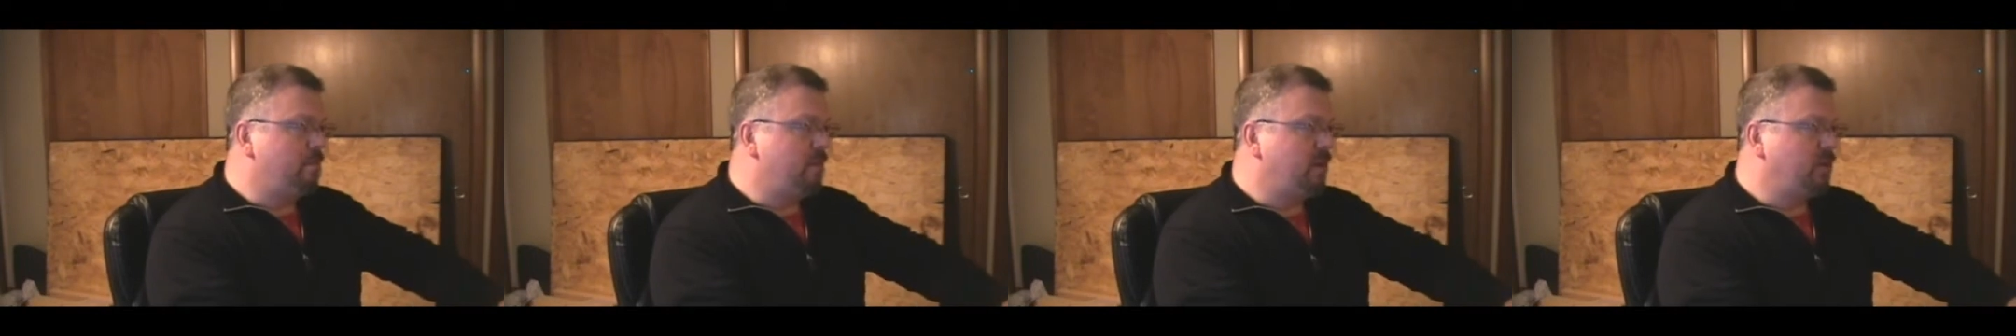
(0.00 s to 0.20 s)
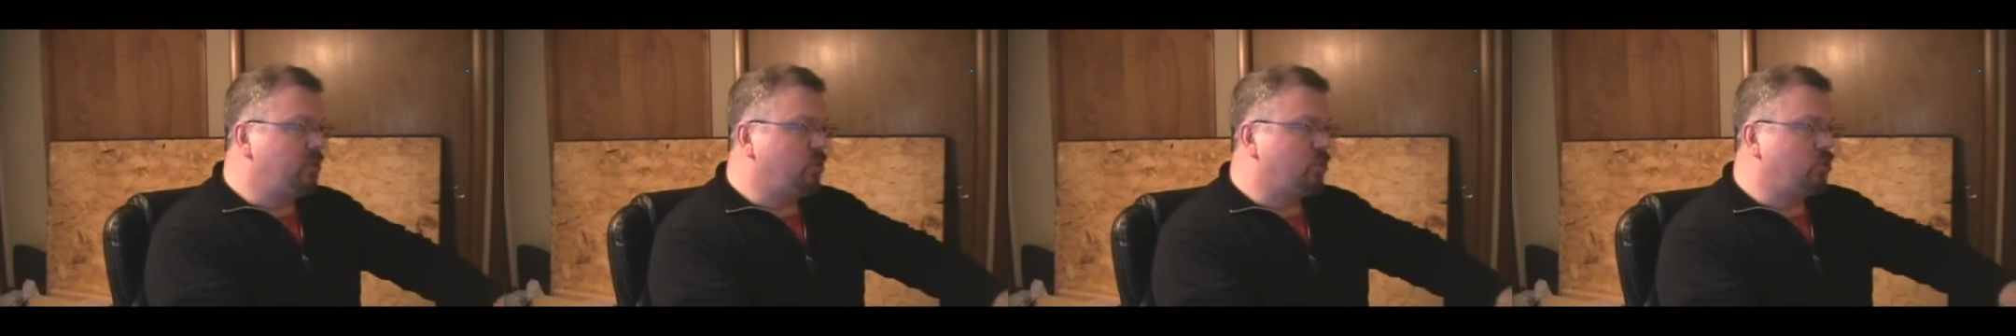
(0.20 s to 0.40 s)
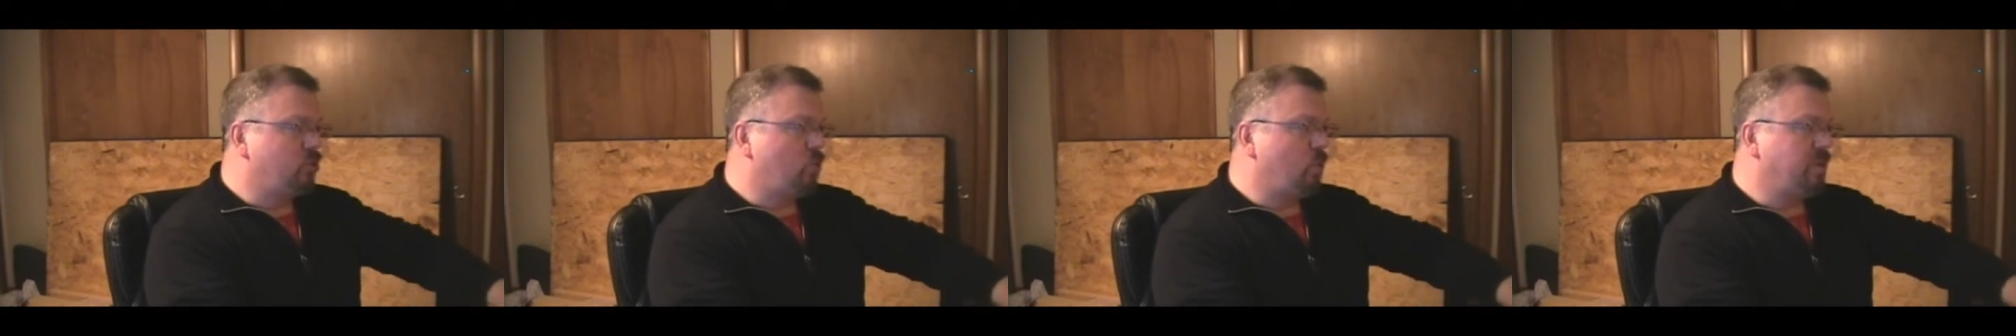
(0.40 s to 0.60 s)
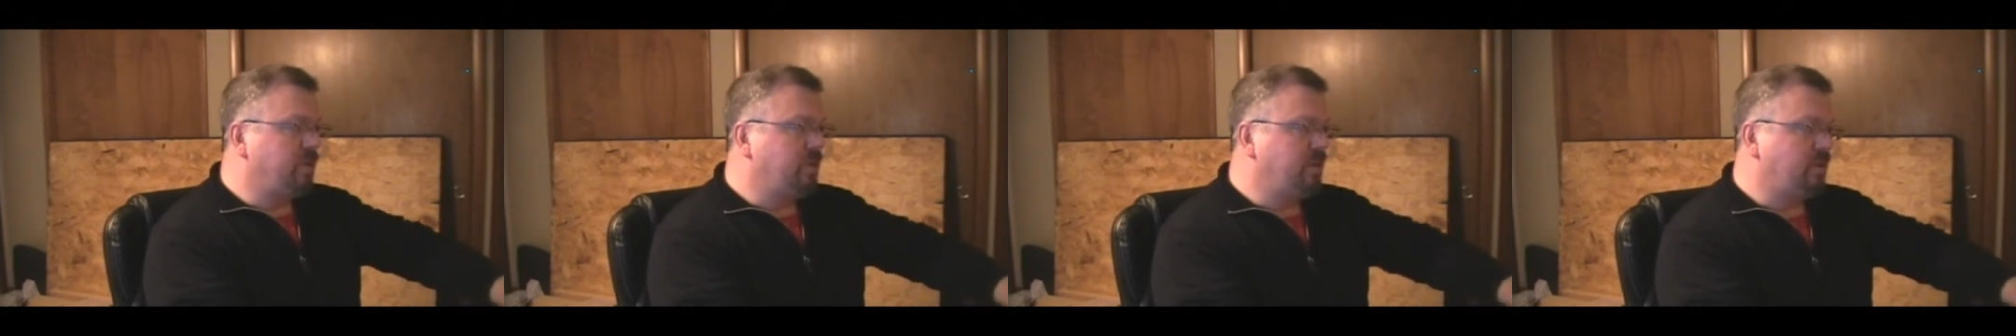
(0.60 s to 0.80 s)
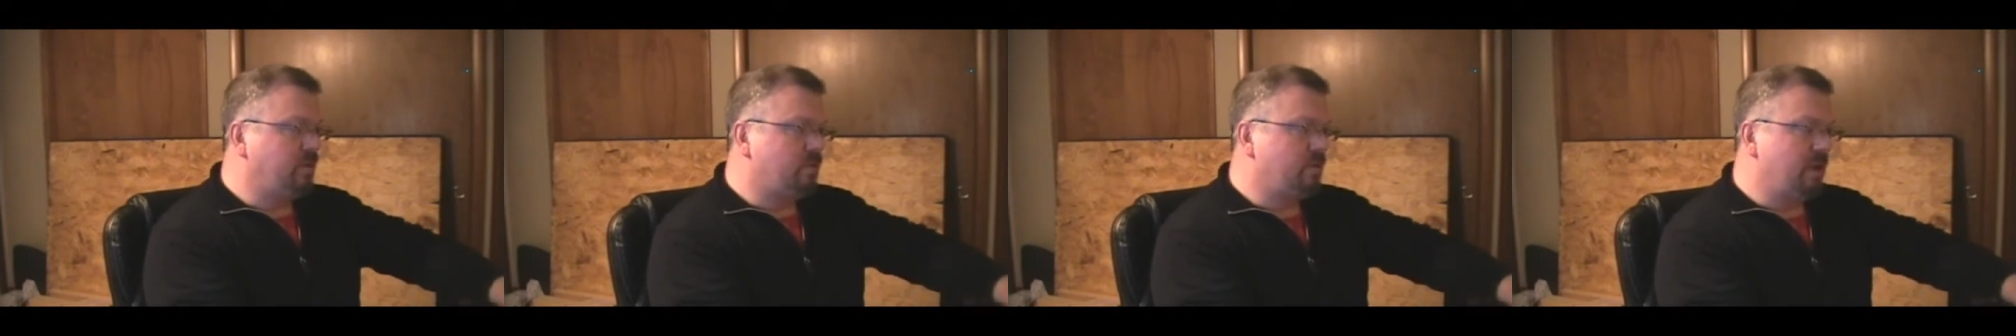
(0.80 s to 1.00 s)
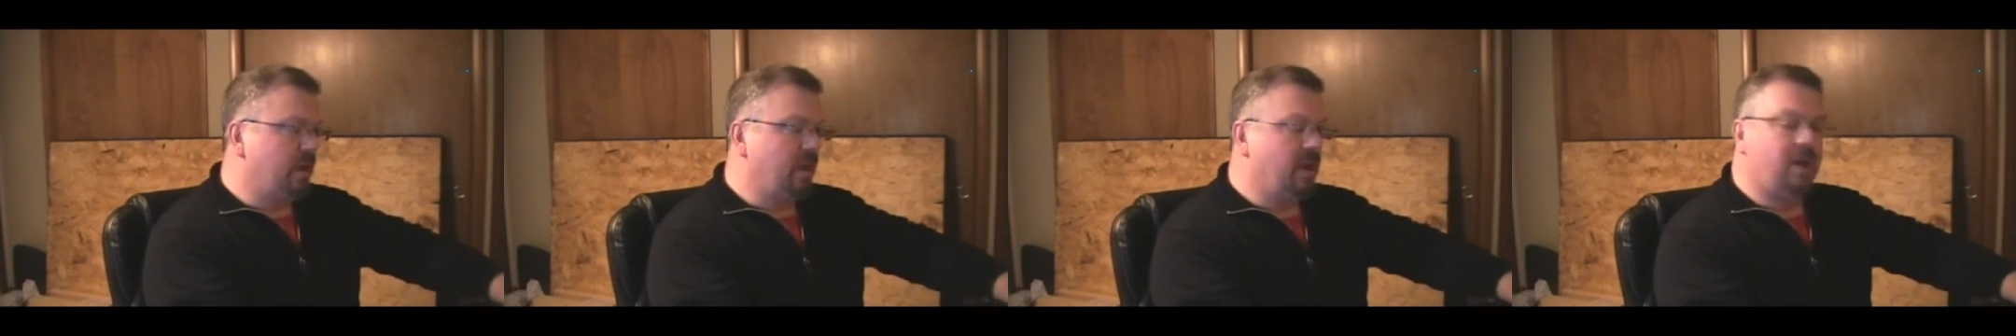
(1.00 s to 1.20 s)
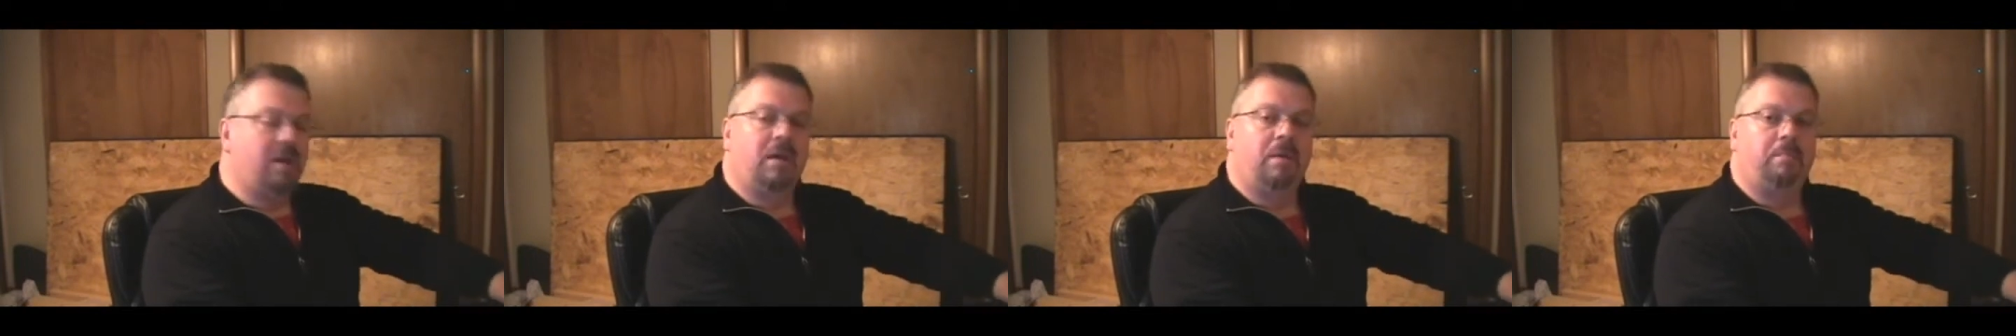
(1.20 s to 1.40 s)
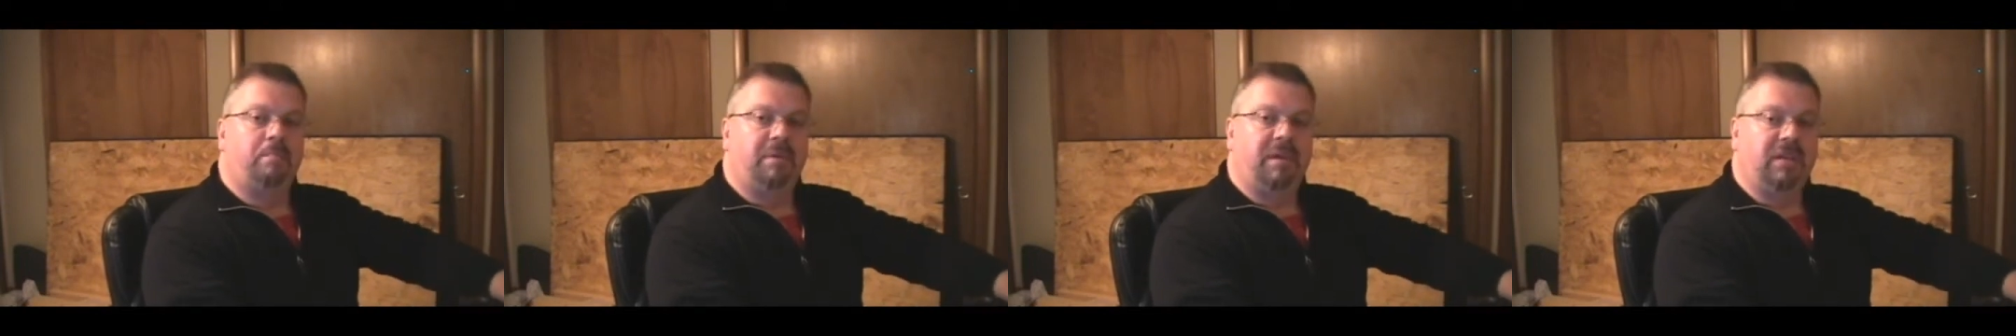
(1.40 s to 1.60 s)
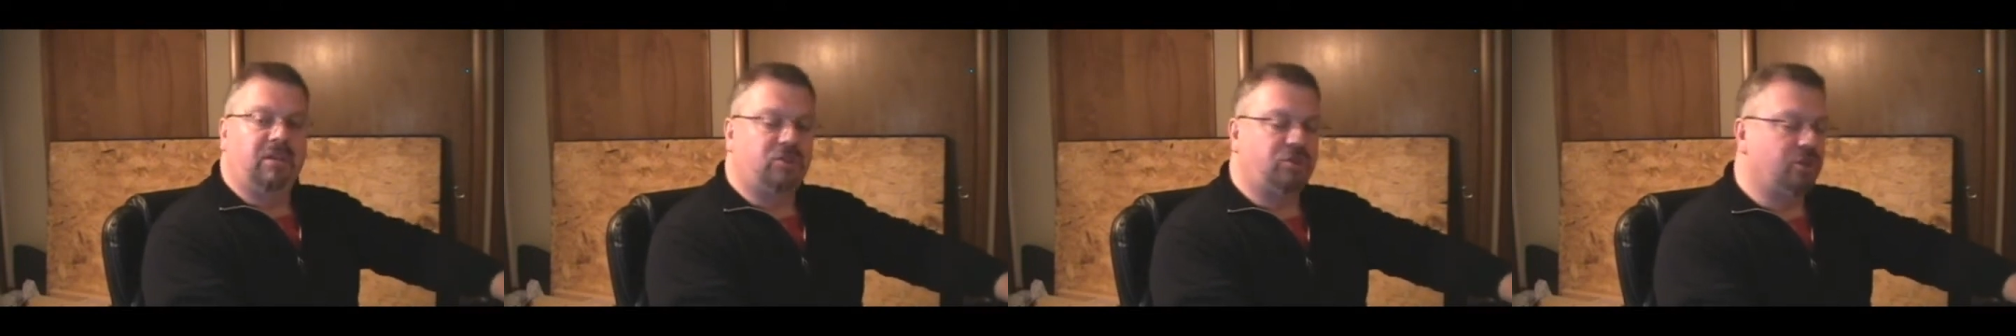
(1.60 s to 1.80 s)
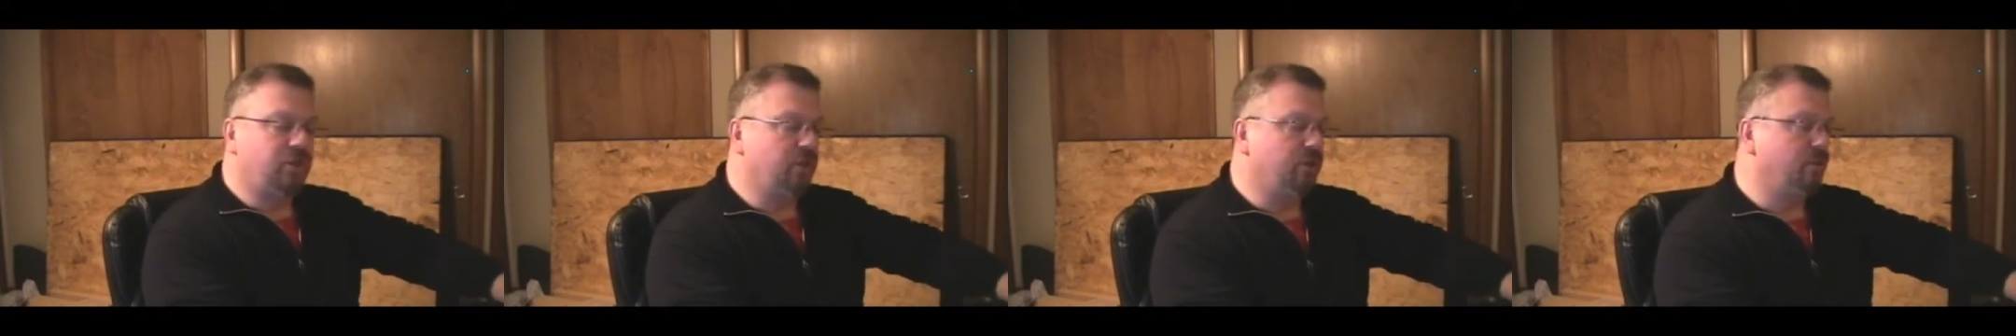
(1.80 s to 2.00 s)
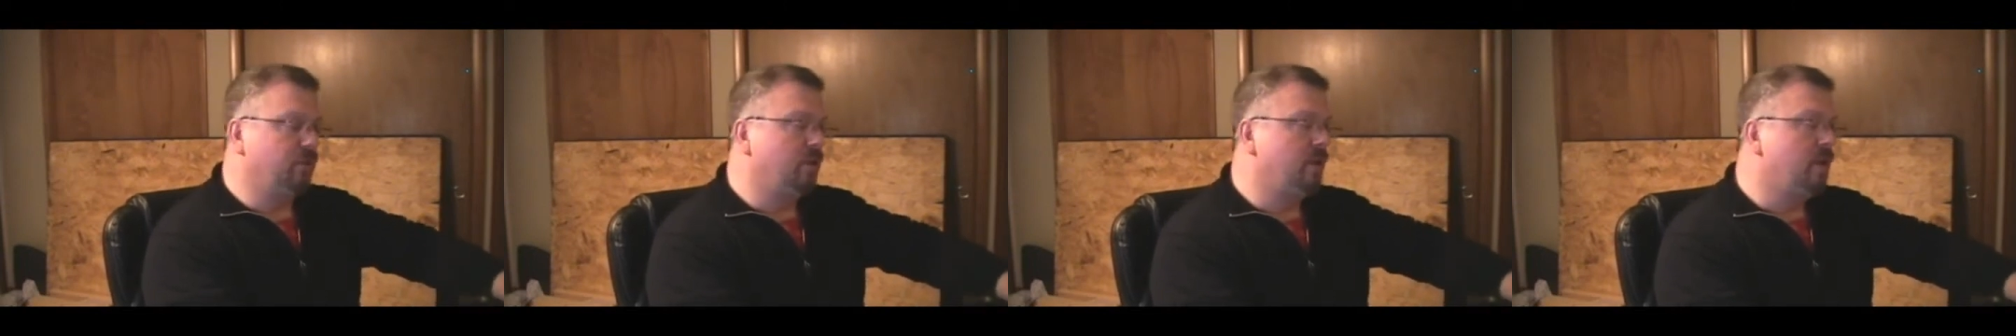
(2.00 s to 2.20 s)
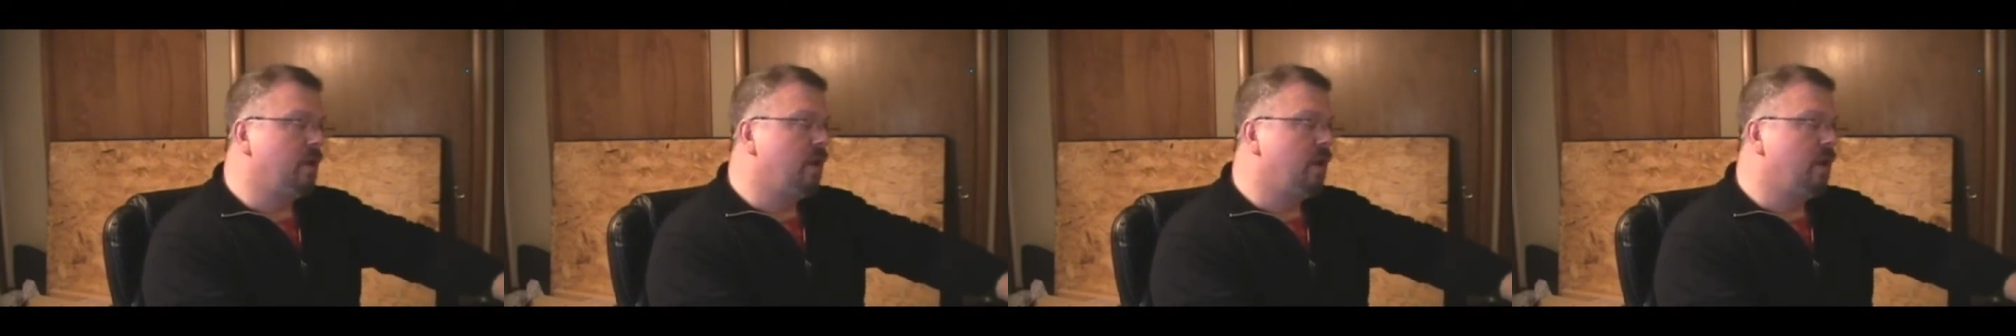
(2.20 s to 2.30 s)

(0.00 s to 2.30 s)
measure 23, beat 2.